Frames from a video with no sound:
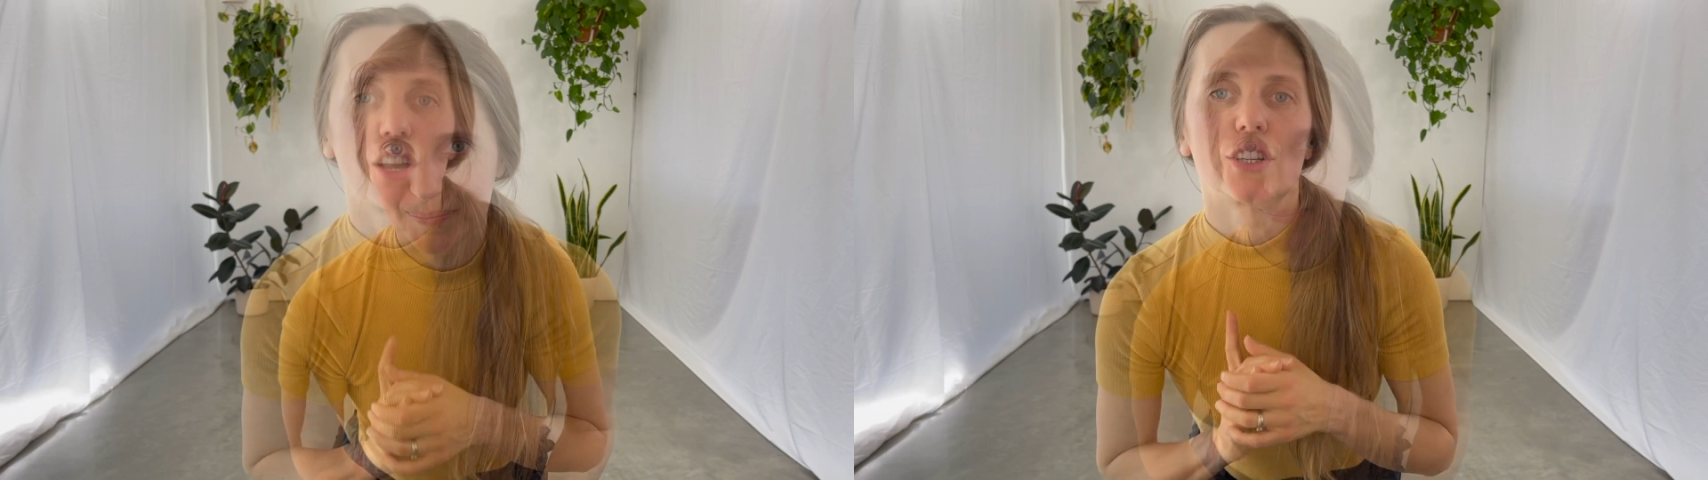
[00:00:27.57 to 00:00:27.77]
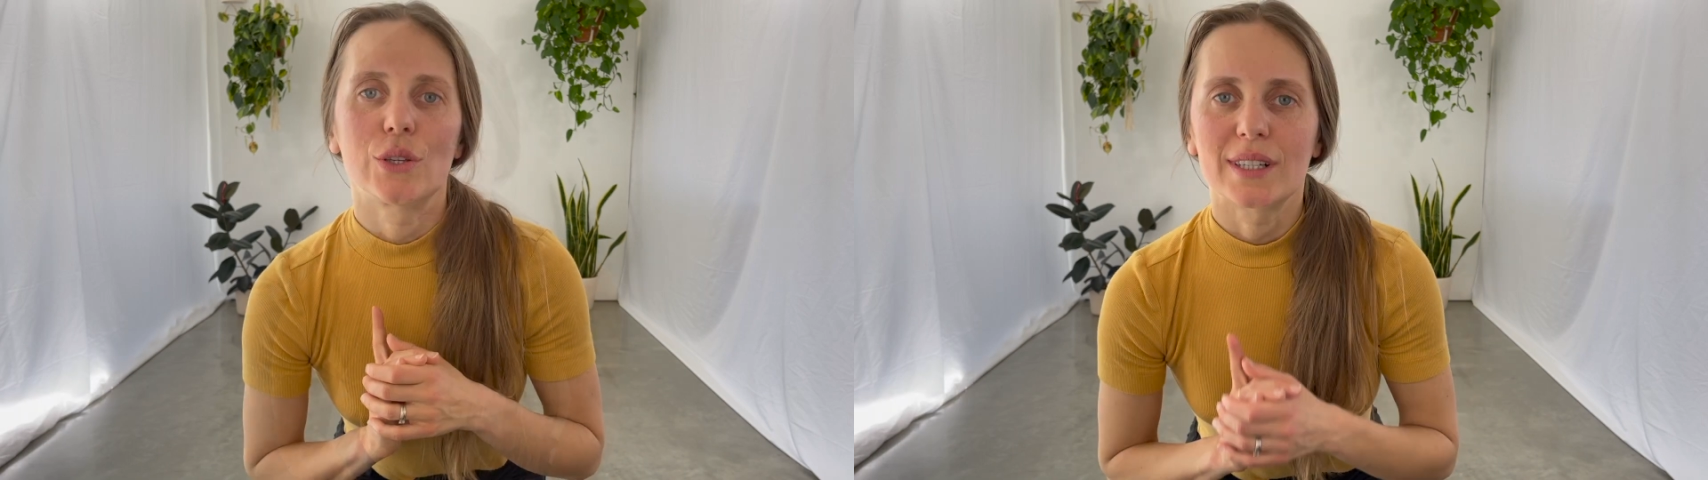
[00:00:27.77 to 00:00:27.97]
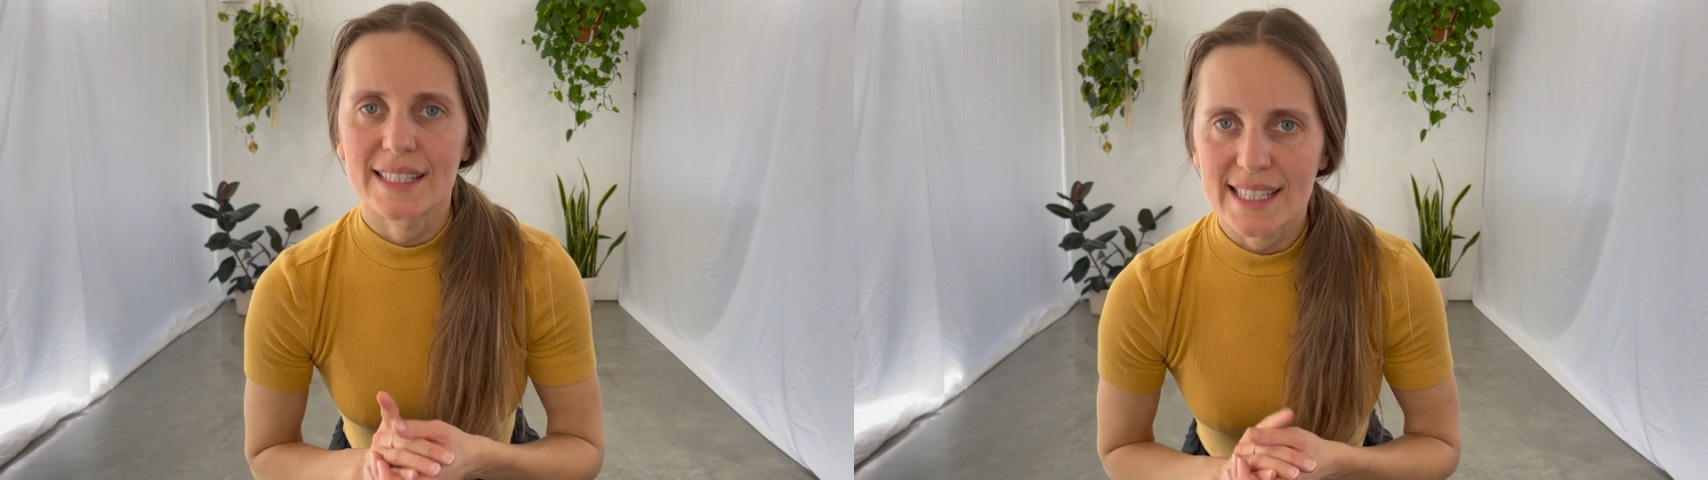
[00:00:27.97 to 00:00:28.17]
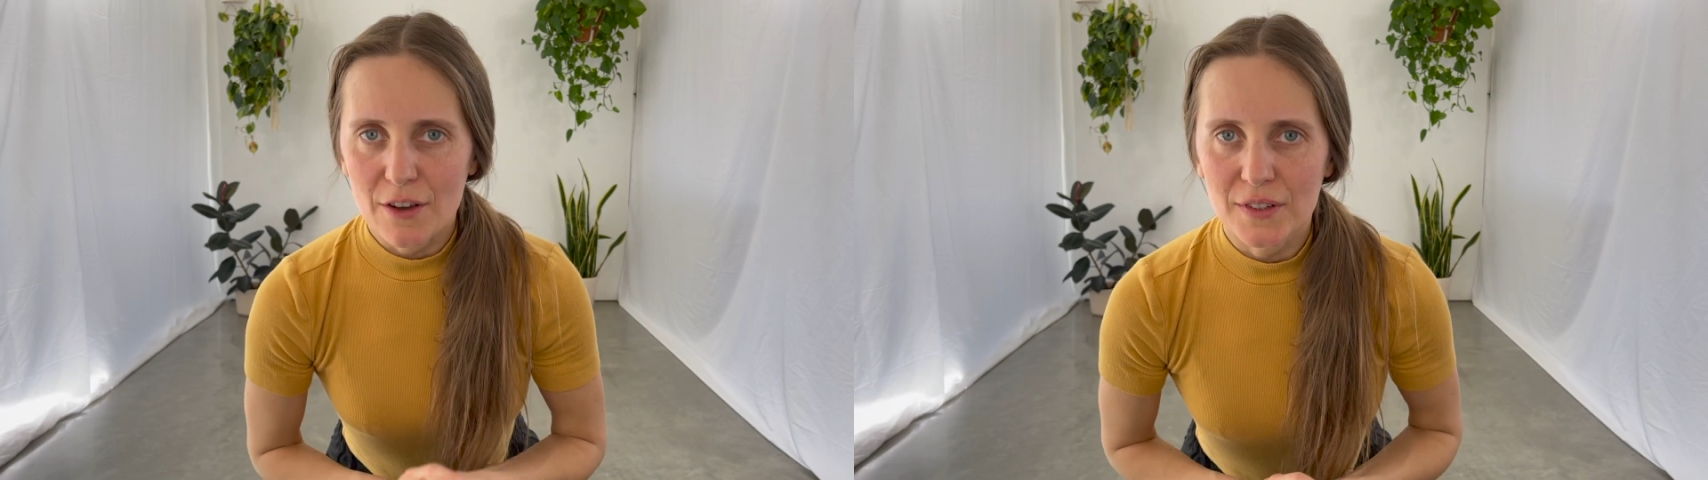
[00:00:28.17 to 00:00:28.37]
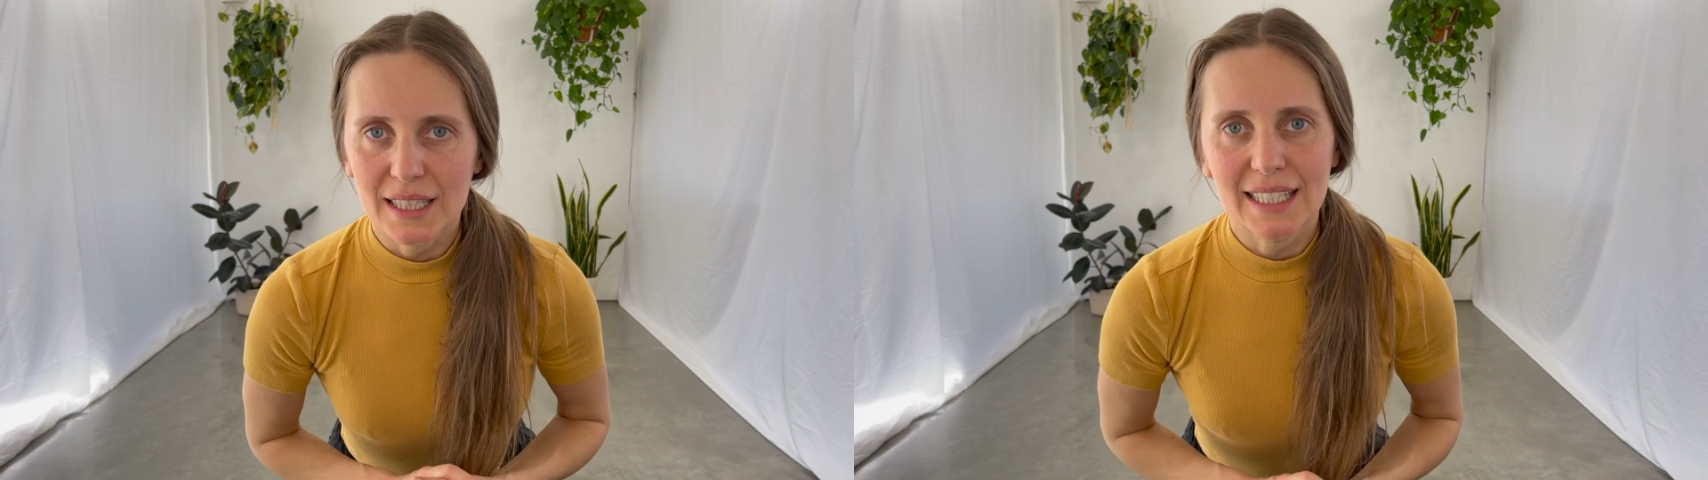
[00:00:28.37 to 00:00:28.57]
You can
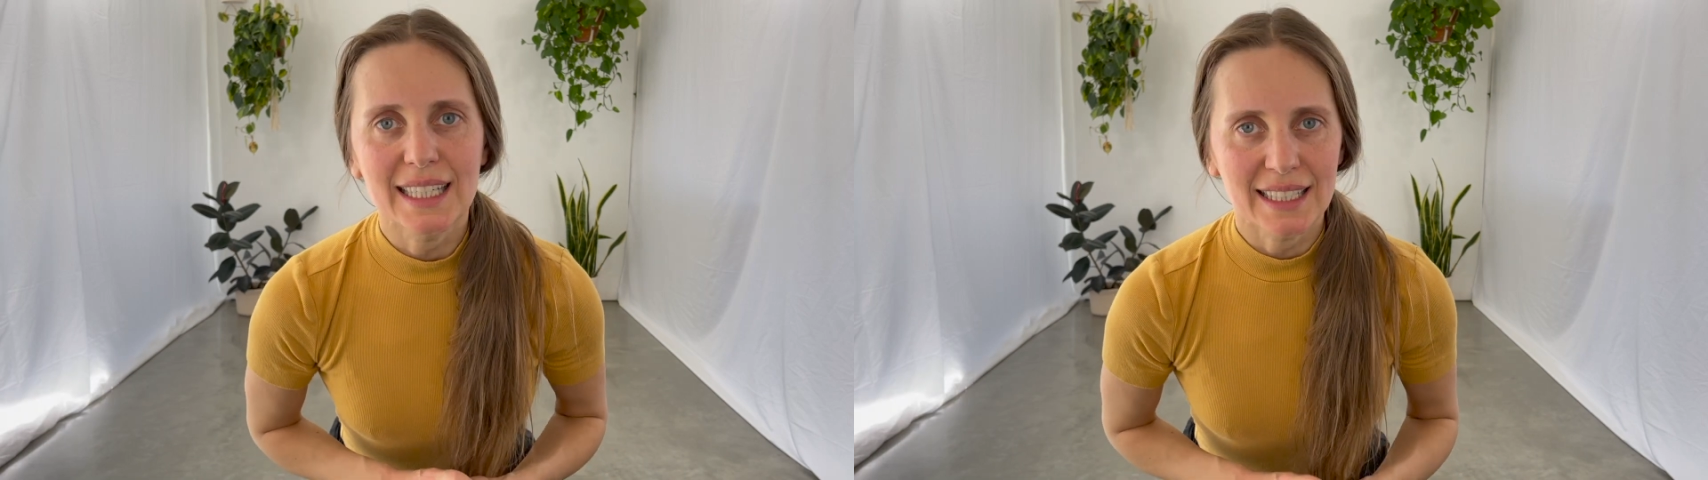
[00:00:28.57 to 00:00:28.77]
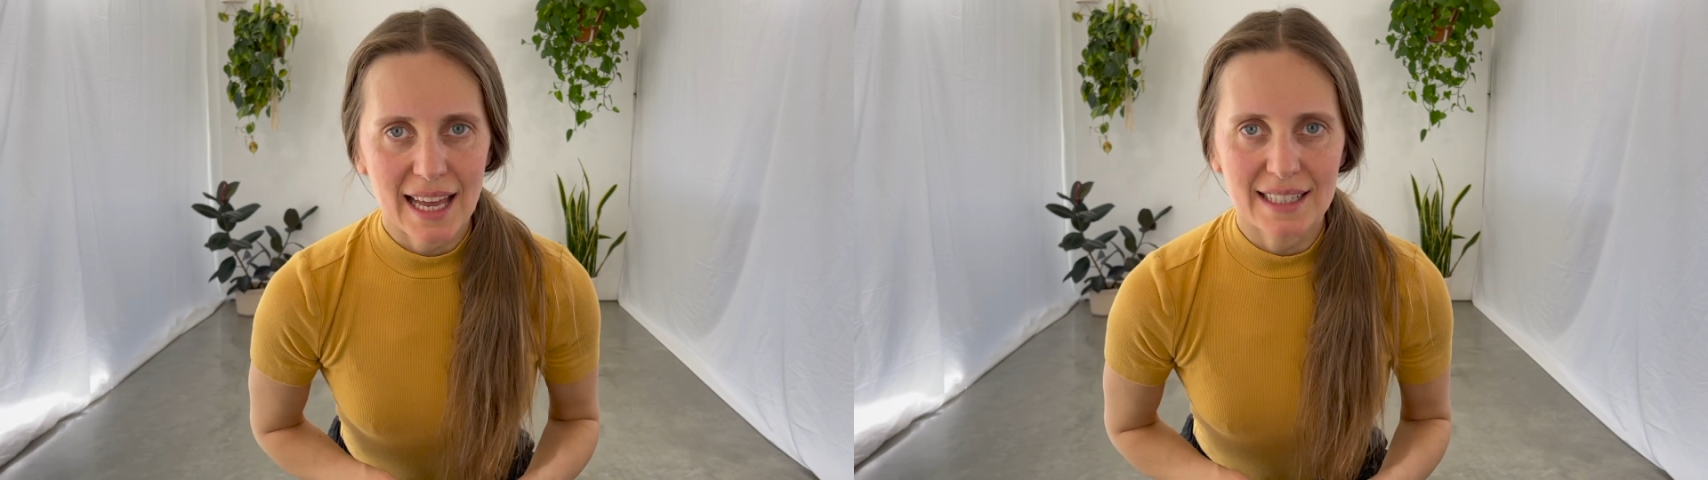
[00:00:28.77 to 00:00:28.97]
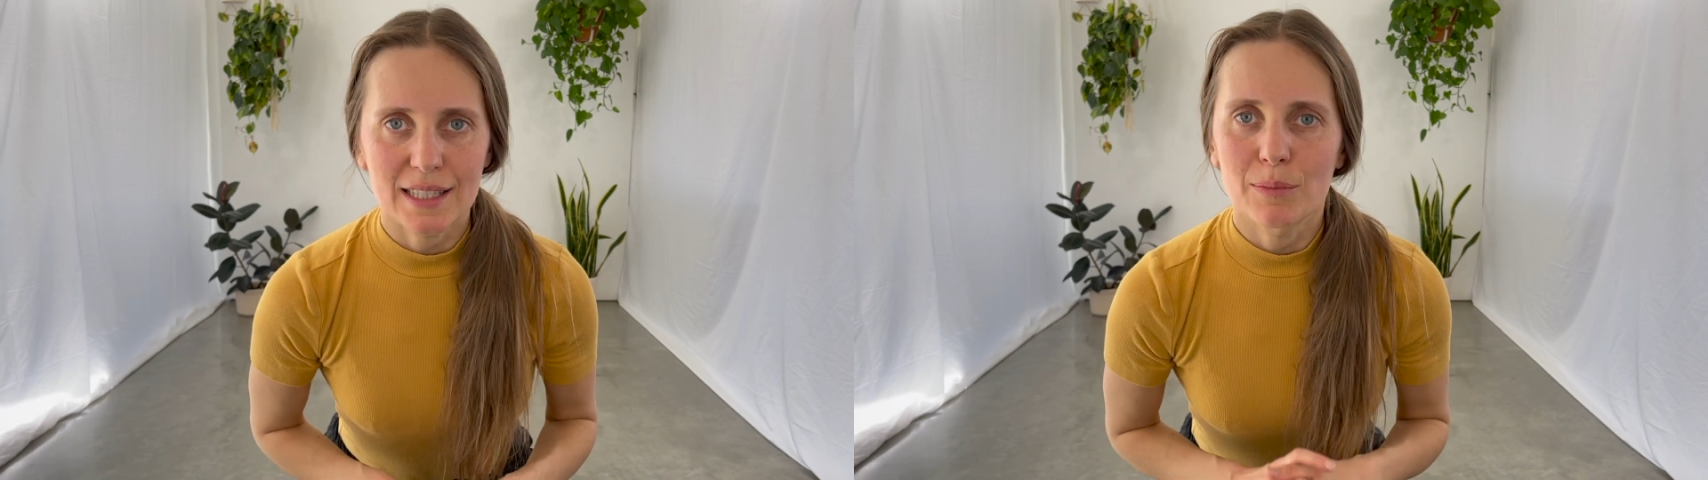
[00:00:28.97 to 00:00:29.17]
definitely connect